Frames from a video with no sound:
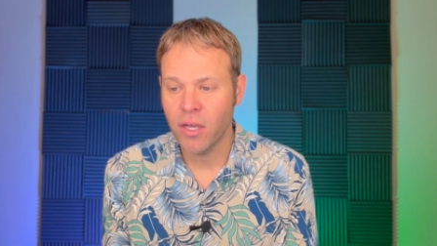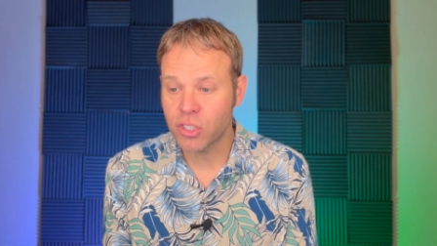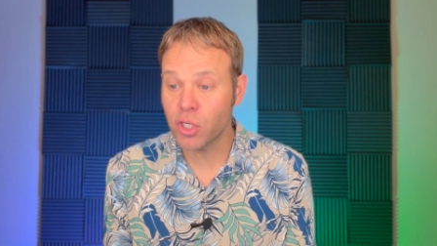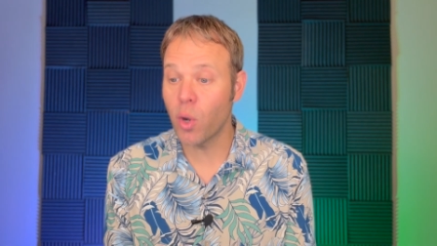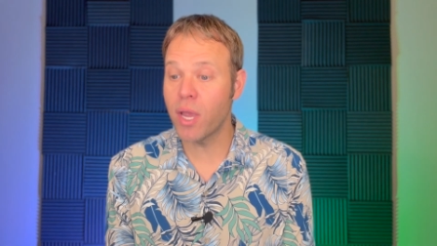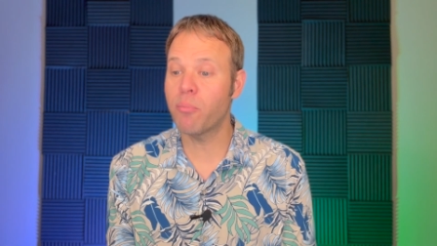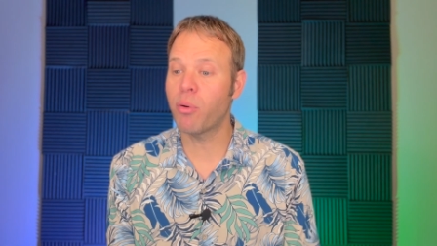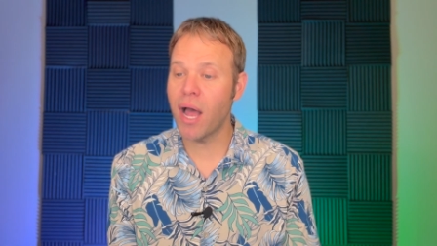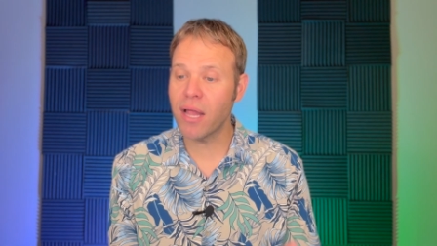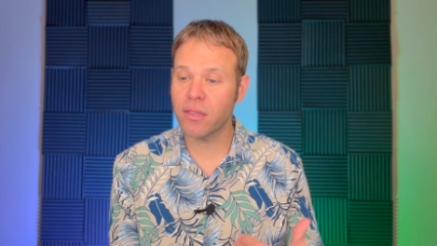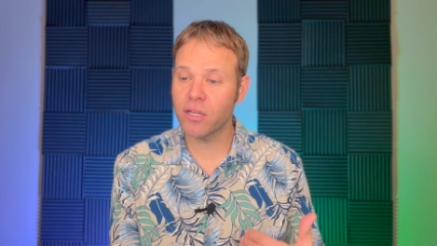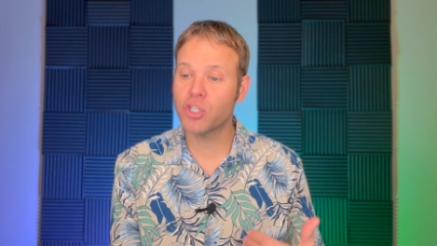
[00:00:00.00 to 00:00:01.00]
So he
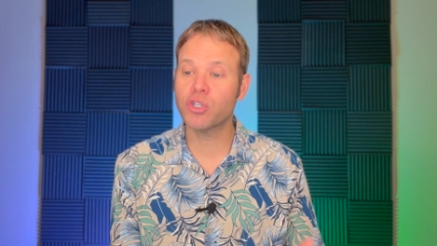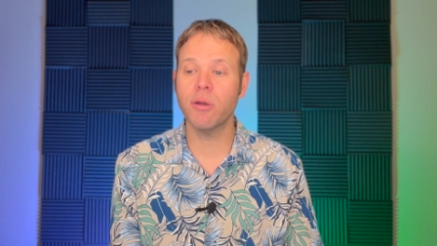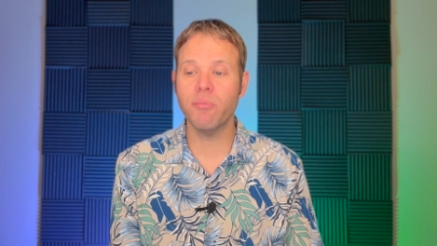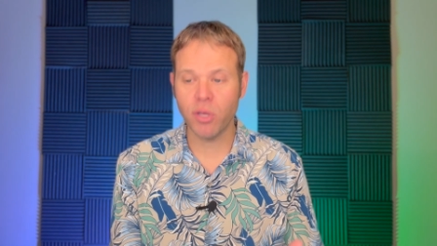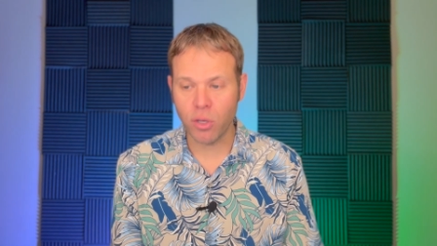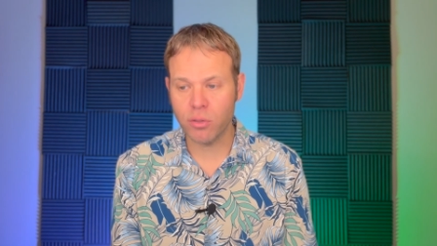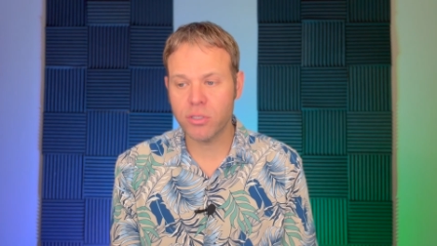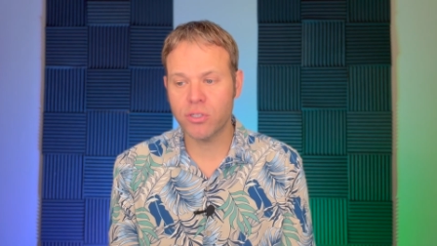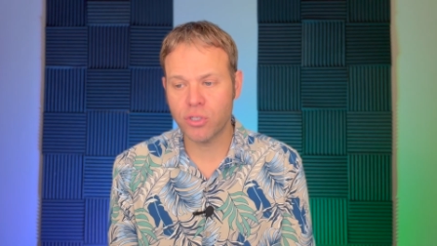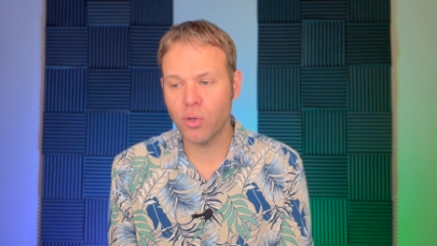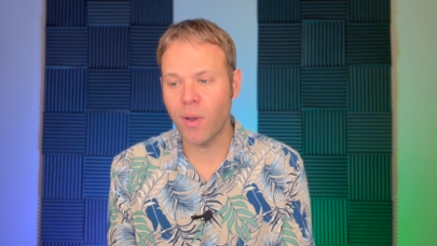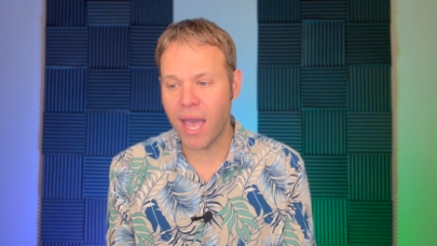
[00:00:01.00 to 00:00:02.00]
brought the
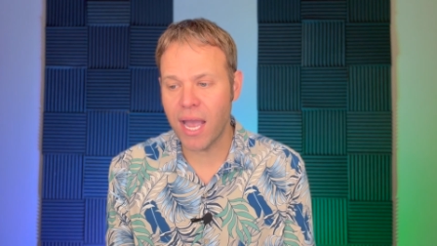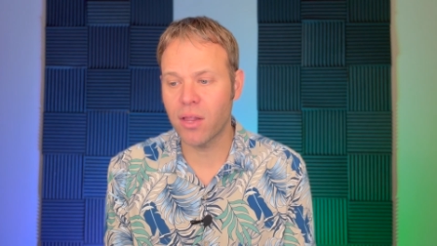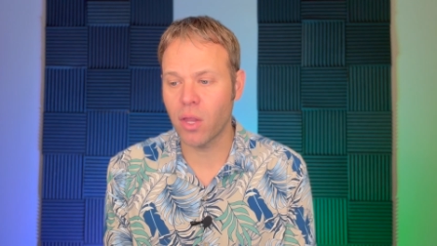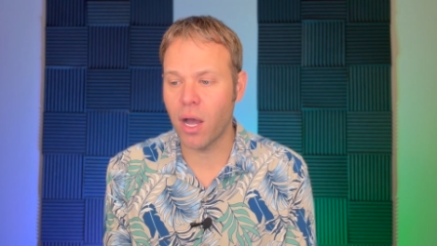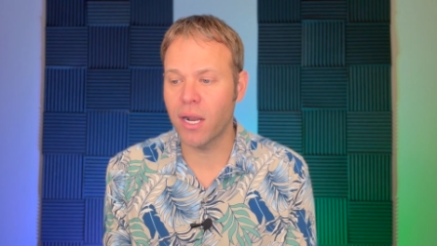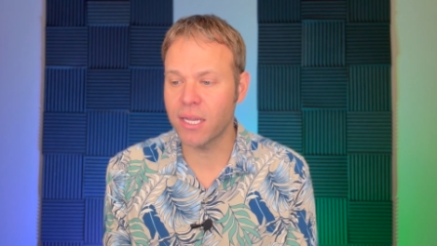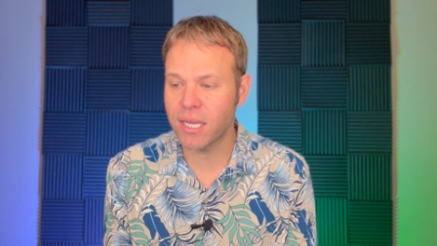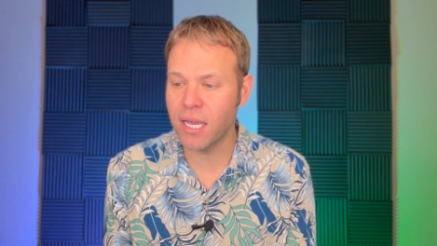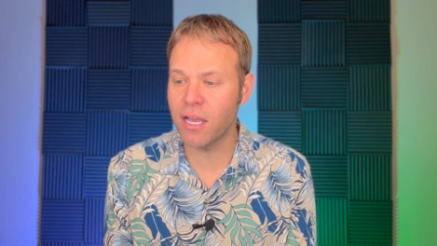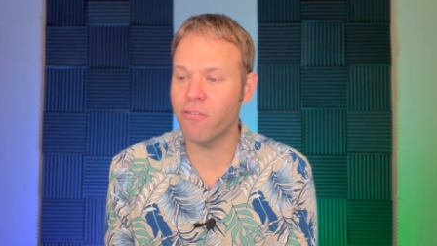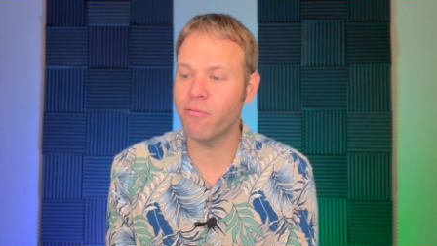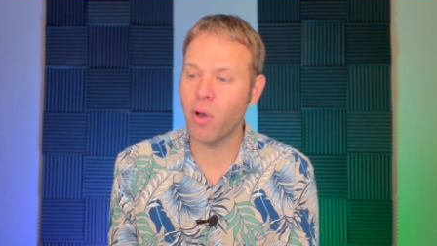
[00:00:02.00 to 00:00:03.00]
tribute to Eglon,
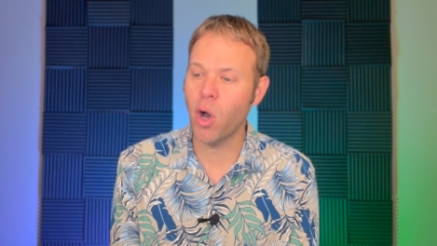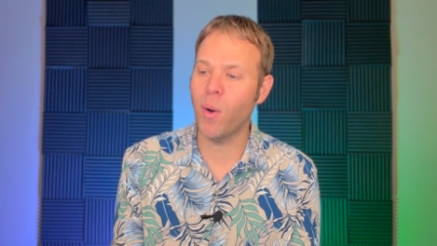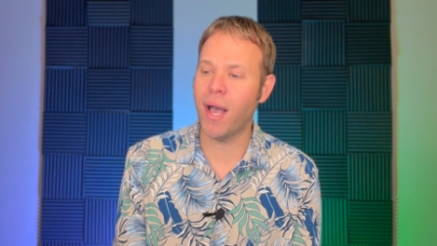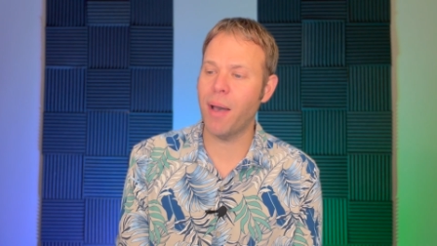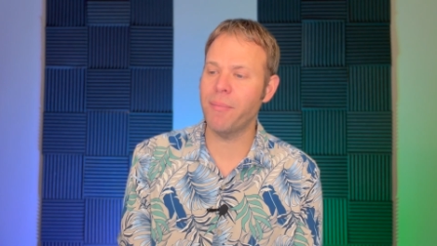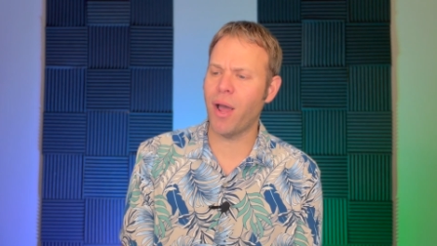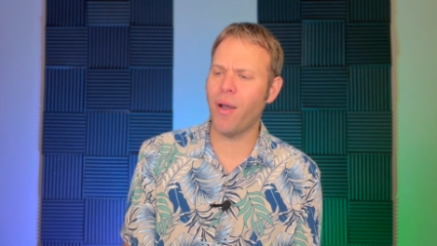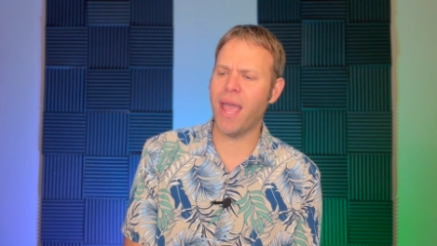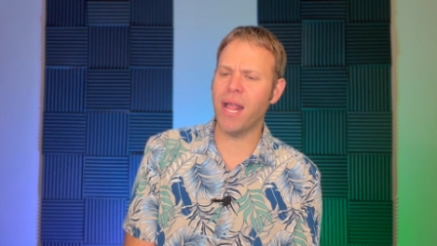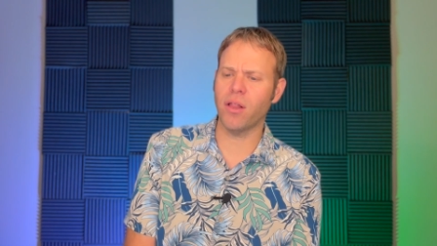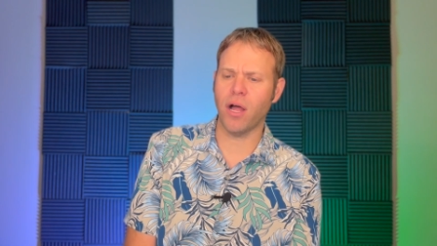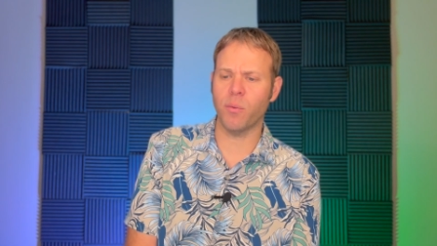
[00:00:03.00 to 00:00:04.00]
king of Moab. Now
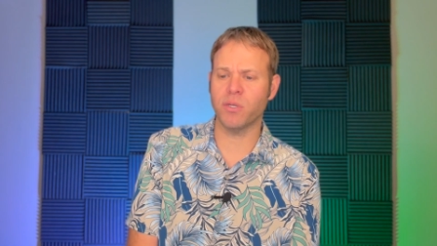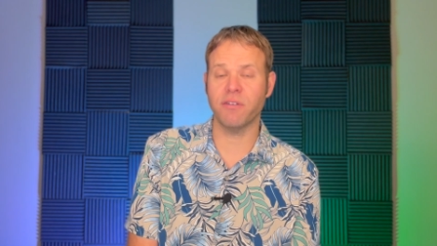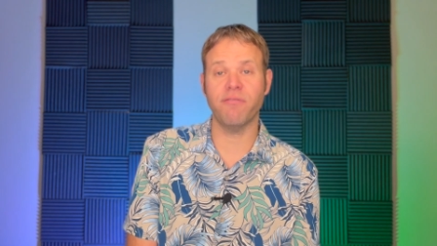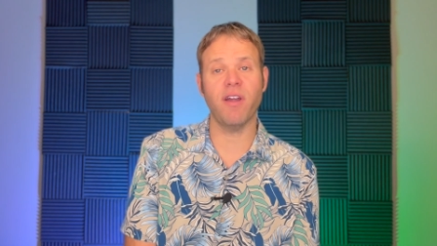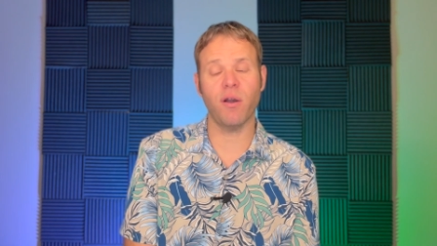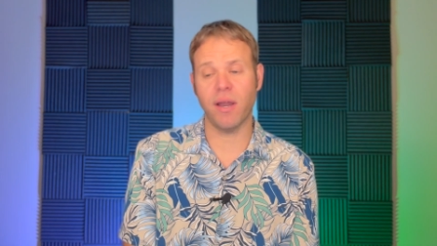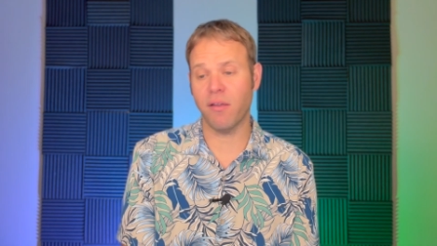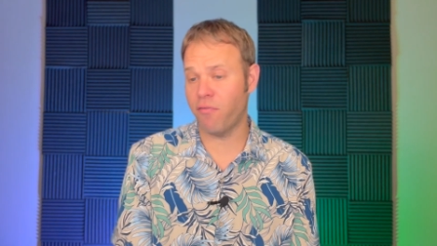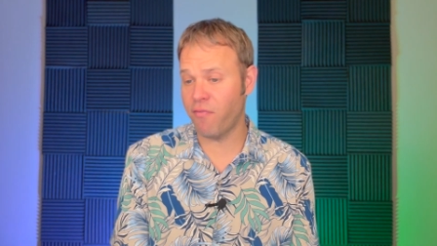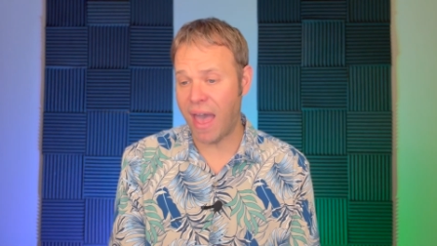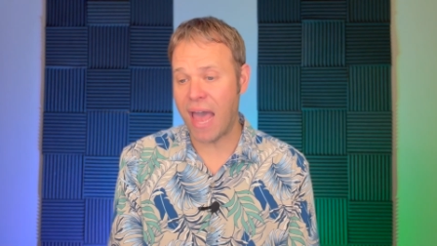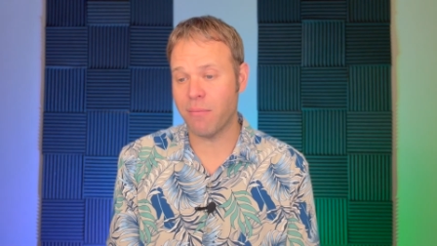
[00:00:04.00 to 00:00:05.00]
Eglon was a very
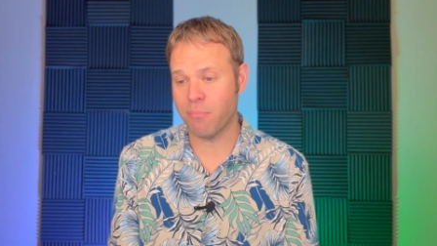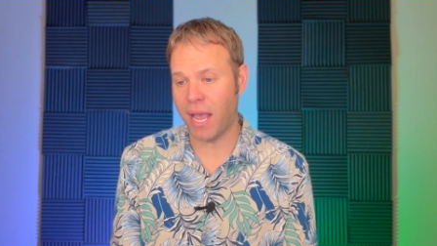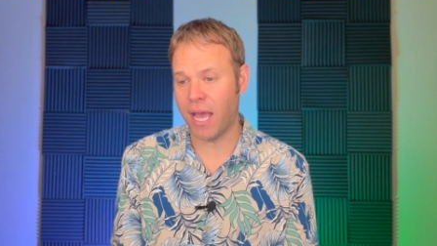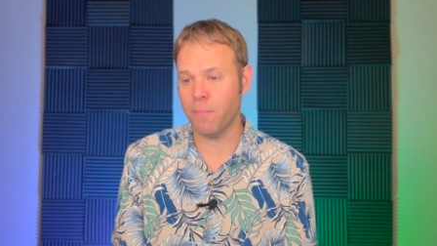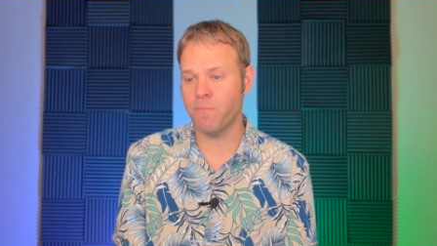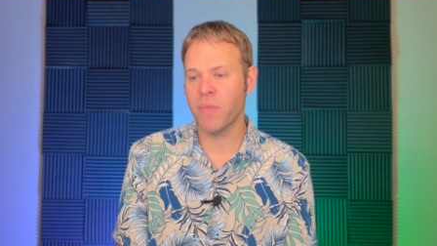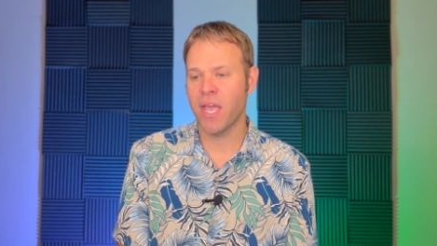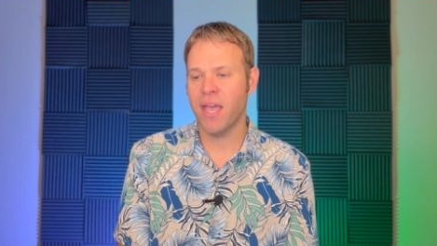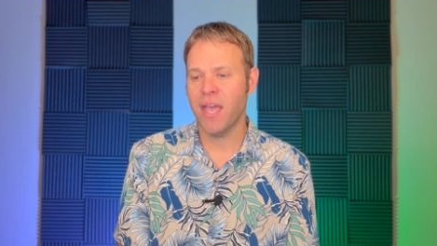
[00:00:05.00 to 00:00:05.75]
fat man.